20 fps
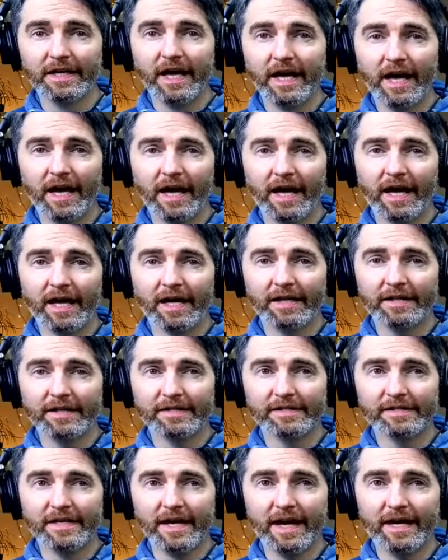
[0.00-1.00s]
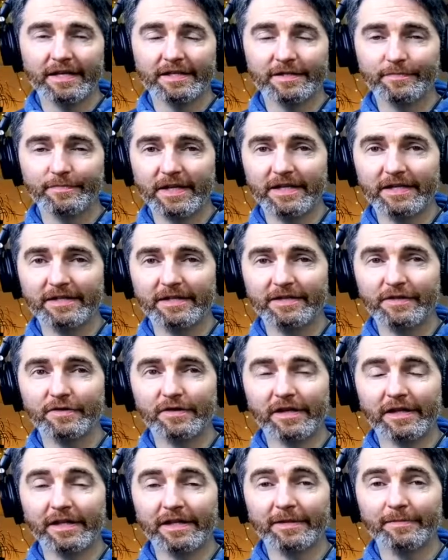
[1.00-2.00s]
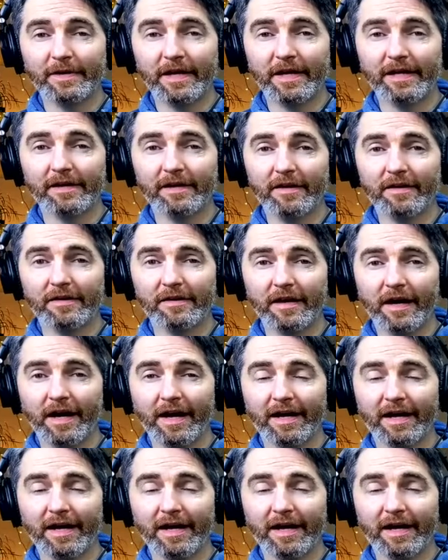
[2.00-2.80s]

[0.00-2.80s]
This has been the Ukulele Play Along,